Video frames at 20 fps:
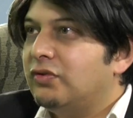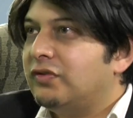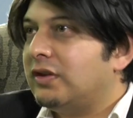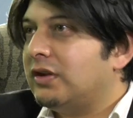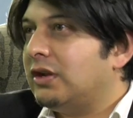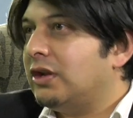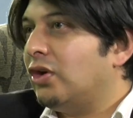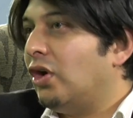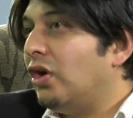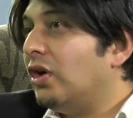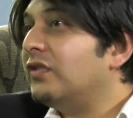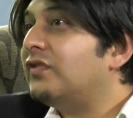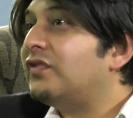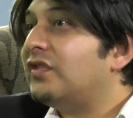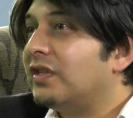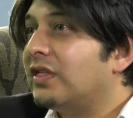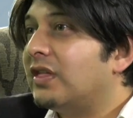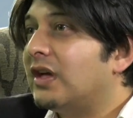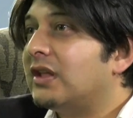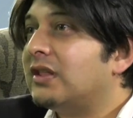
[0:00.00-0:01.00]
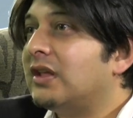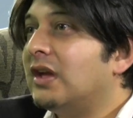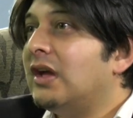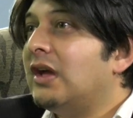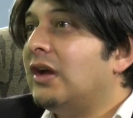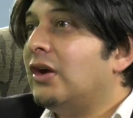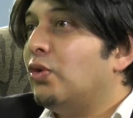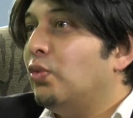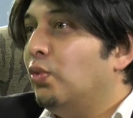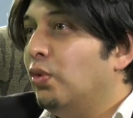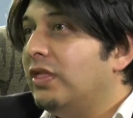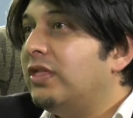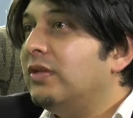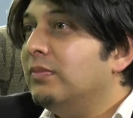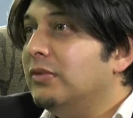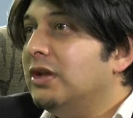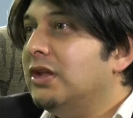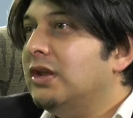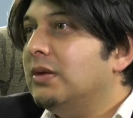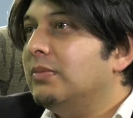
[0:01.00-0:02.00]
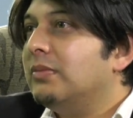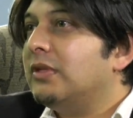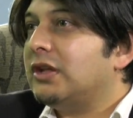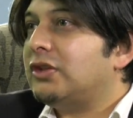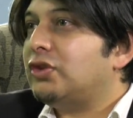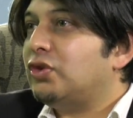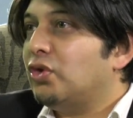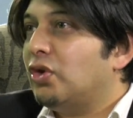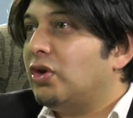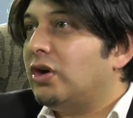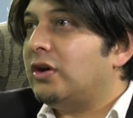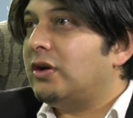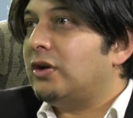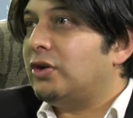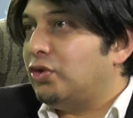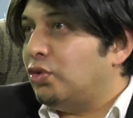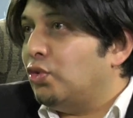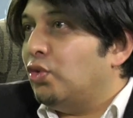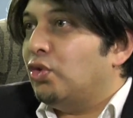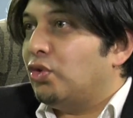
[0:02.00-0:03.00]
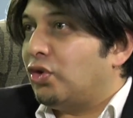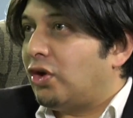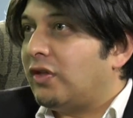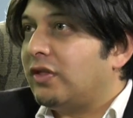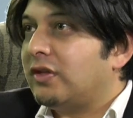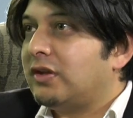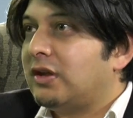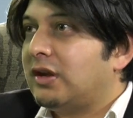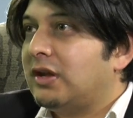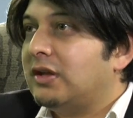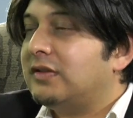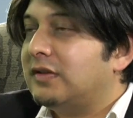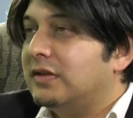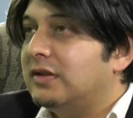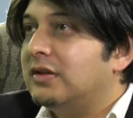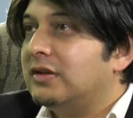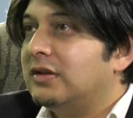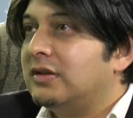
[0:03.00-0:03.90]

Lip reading: and enhancing that with the medium that you rather created.